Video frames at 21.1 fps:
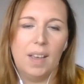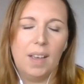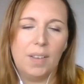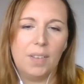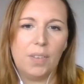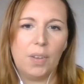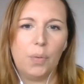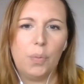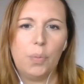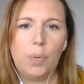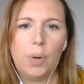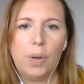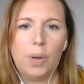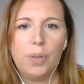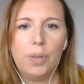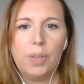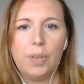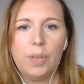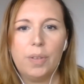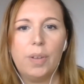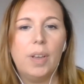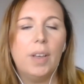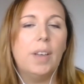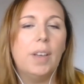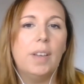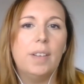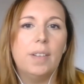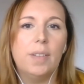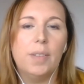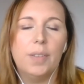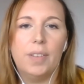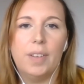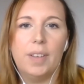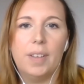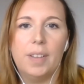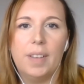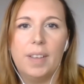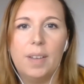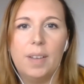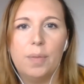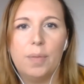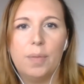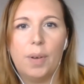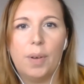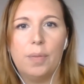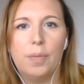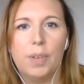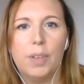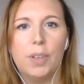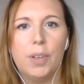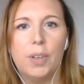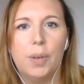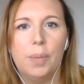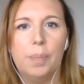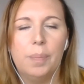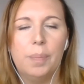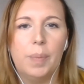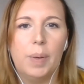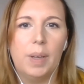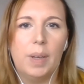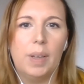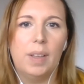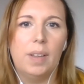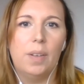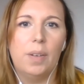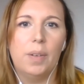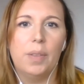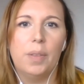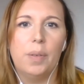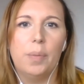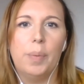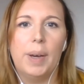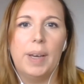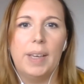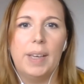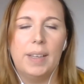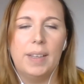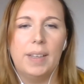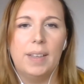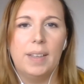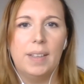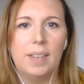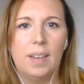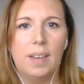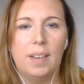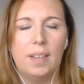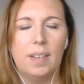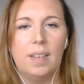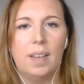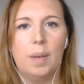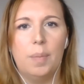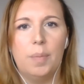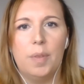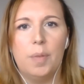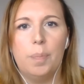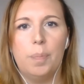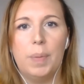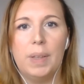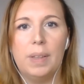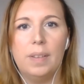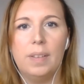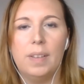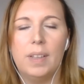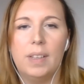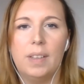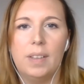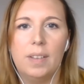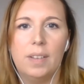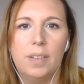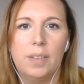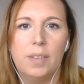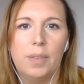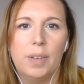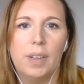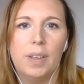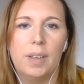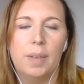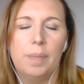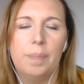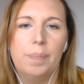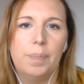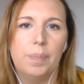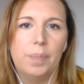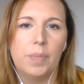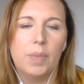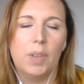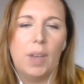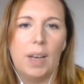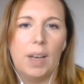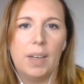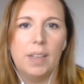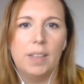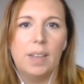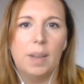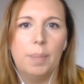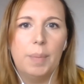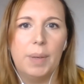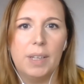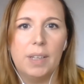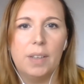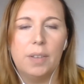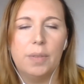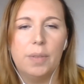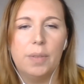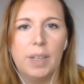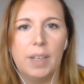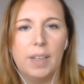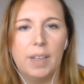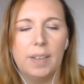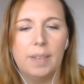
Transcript: So what other hurdles do you think you've overcome along the way in terms of building your academic career?